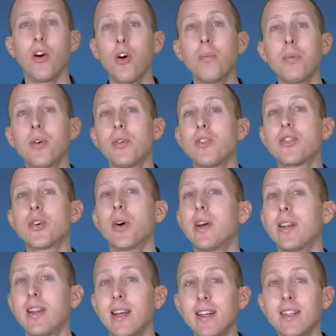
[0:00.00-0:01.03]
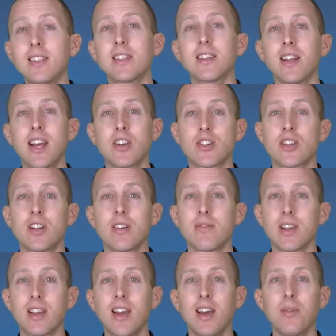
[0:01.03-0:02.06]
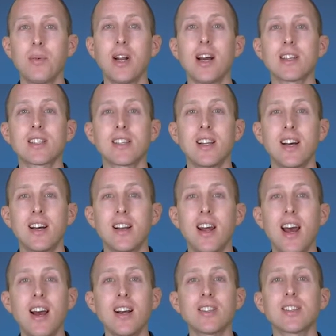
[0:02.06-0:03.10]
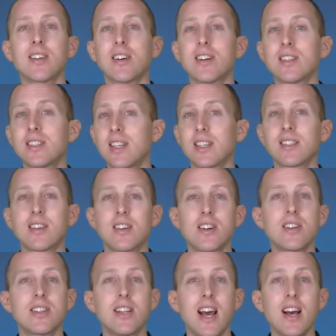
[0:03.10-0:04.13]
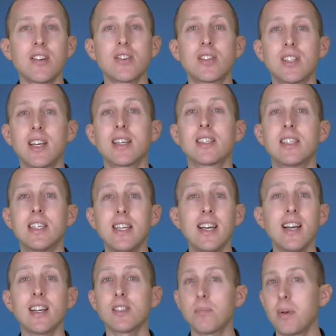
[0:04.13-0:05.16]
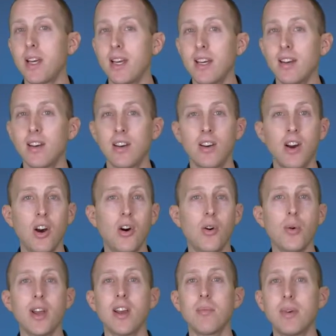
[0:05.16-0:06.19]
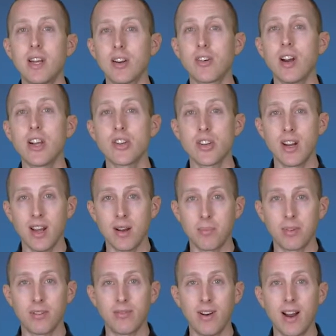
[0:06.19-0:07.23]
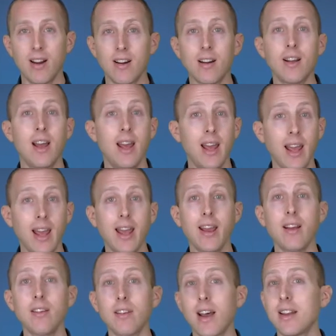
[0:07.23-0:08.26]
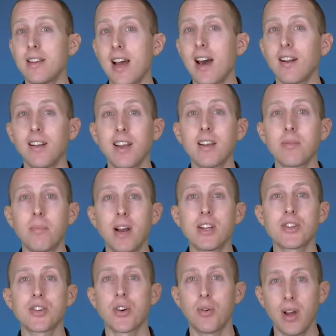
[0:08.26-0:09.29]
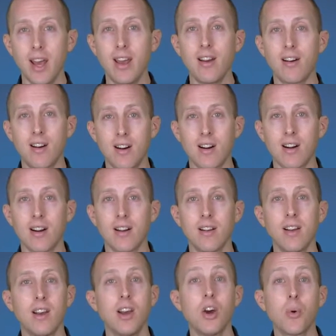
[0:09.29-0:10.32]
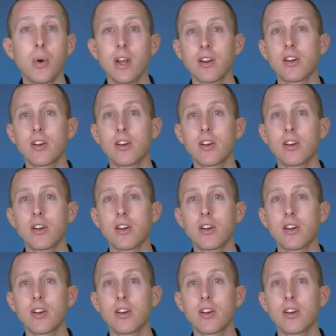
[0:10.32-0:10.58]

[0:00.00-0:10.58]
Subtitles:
hope you enjoyed the installation of the Kenwood eXcelon XR600-6 DSP OEM integration amplifier and iDatalink Maestro AR. We